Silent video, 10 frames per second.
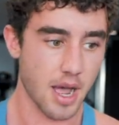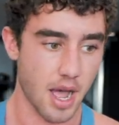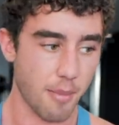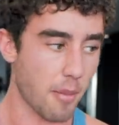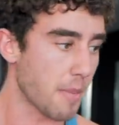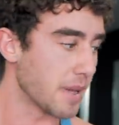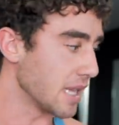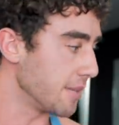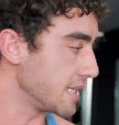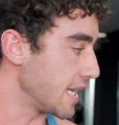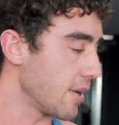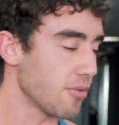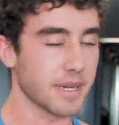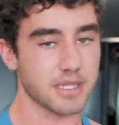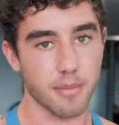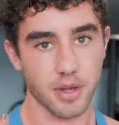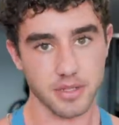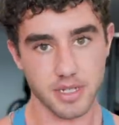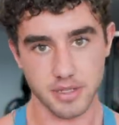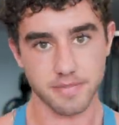I'm a bit limited here with my
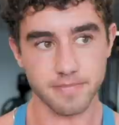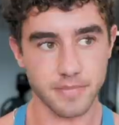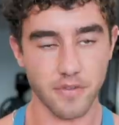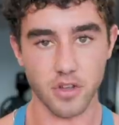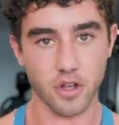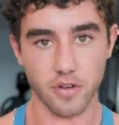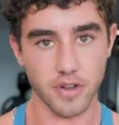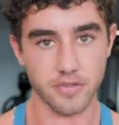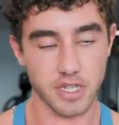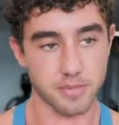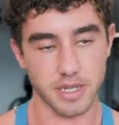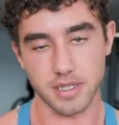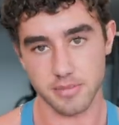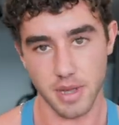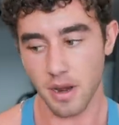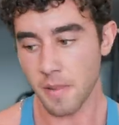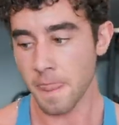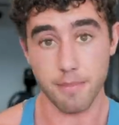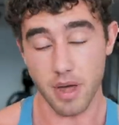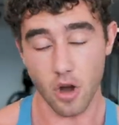dumbbells because I've only got 50s, but it doesn't matter.
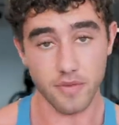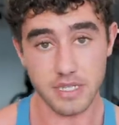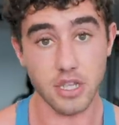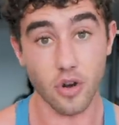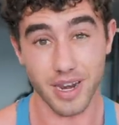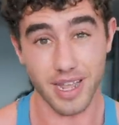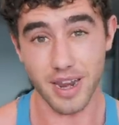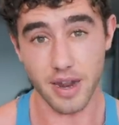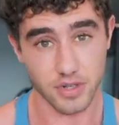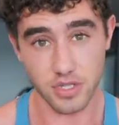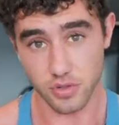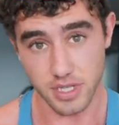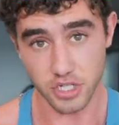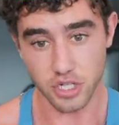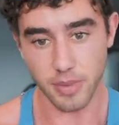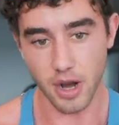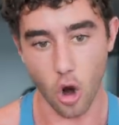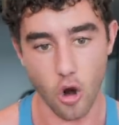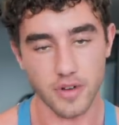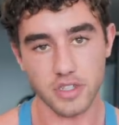But obviously you're not gonna get it every single session,
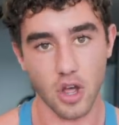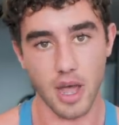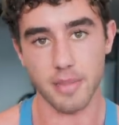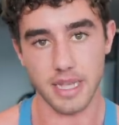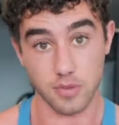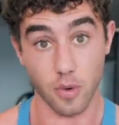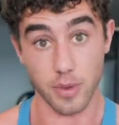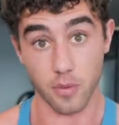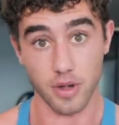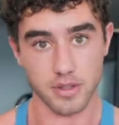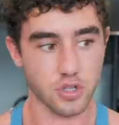but over time is what we want.